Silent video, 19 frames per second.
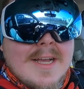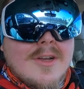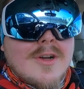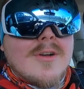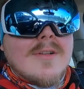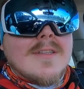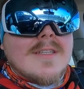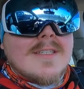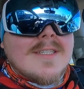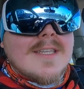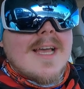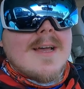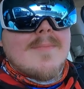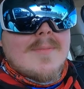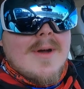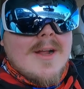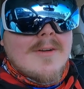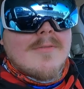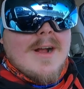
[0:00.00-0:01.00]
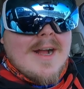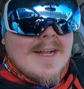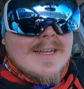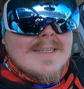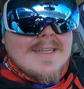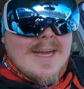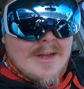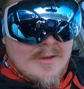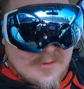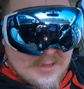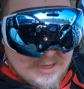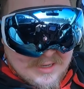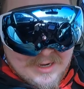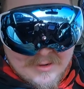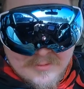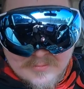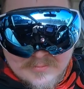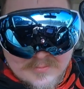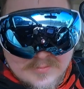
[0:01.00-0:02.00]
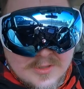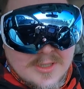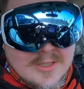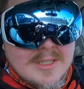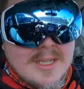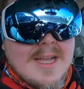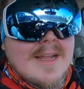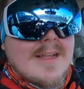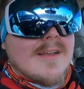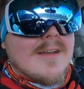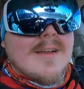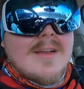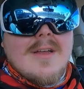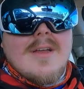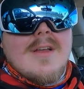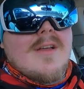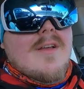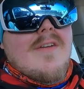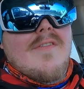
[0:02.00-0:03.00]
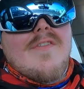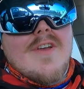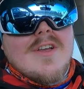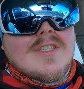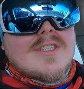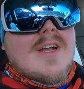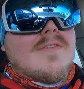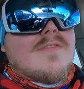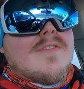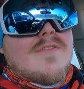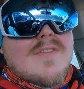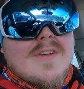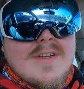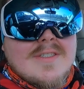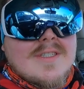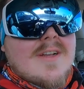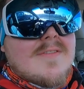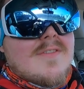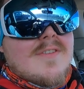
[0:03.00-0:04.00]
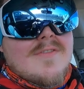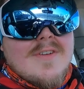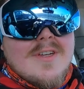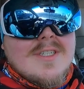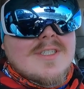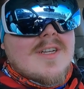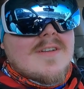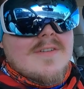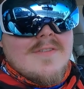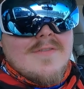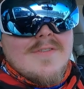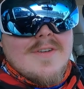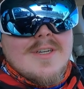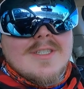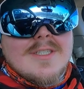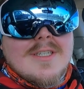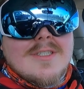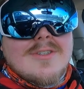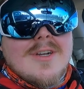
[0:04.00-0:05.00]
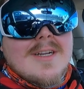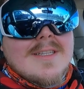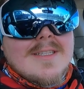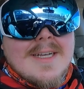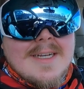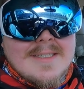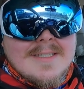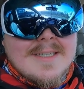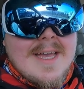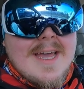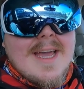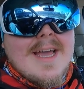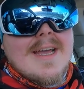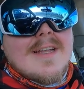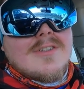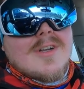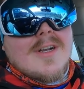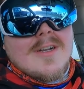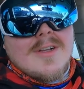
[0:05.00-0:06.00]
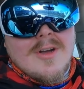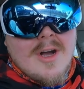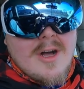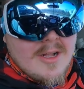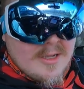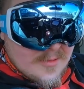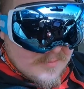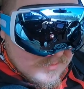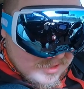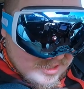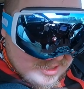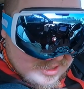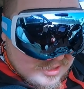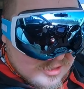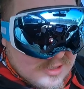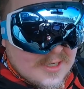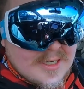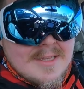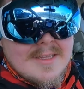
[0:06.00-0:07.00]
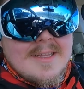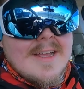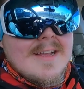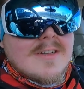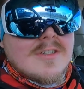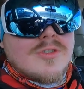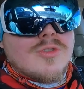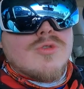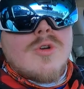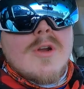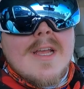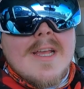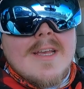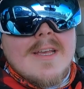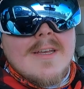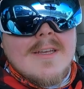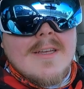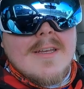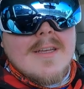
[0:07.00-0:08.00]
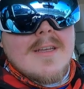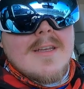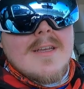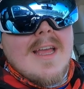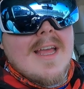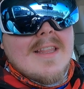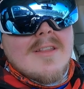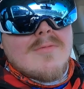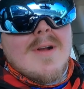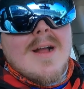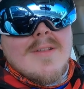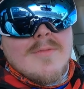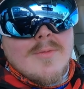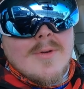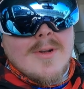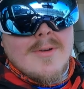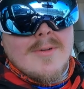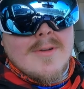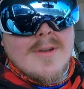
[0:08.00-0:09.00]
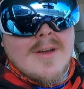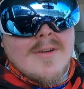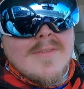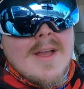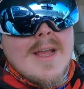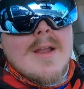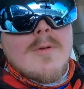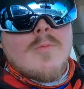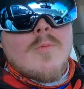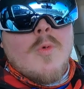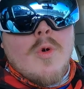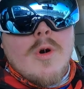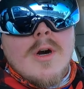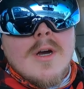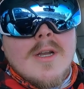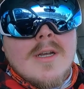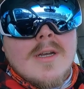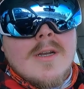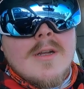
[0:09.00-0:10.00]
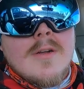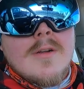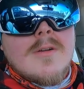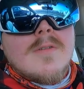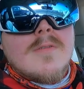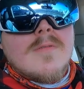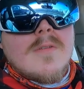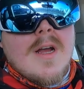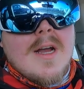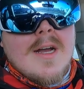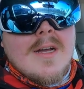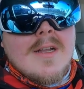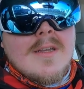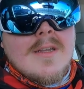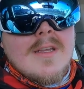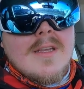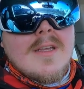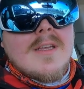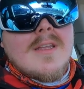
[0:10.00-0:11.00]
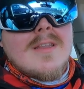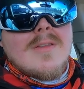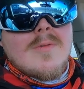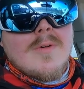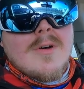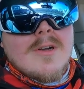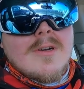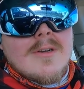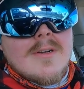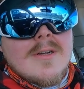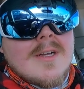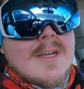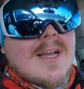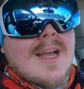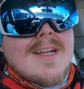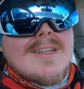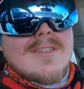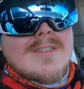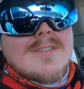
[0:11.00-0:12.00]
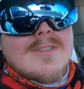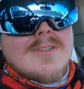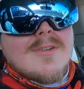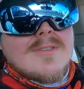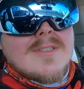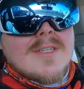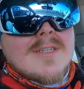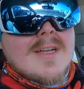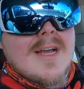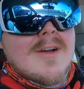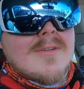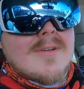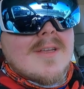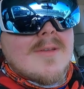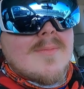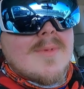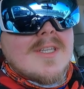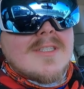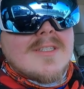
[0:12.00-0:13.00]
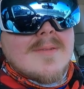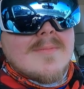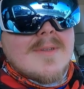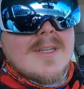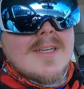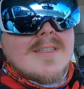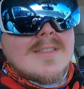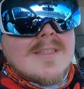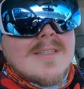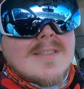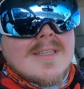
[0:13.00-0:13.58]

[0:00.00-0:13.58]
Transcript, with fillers: I couldn't set my rod down. Like I would just like fish after fish after fish after fish. I tried to text Ken, try to call him, try to take a drink, and the rods were going off. I had one rod in the water. Just shows you how it can be some days.